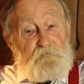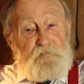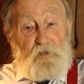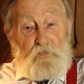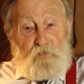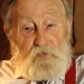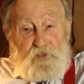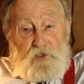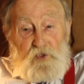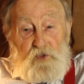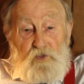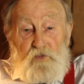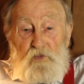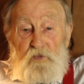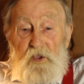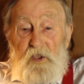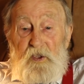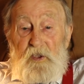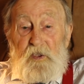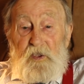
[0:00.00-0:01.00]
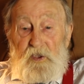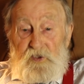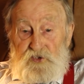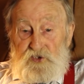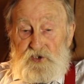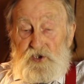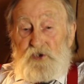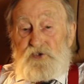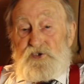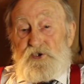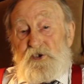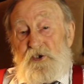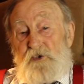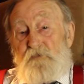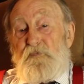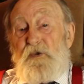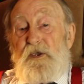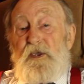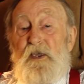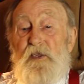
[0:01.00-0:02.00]
But with you, it's just going to
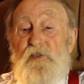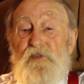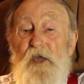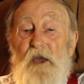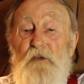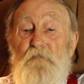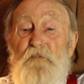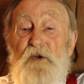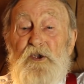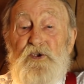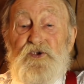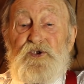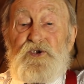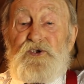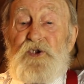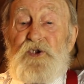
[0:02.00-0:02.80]
be that much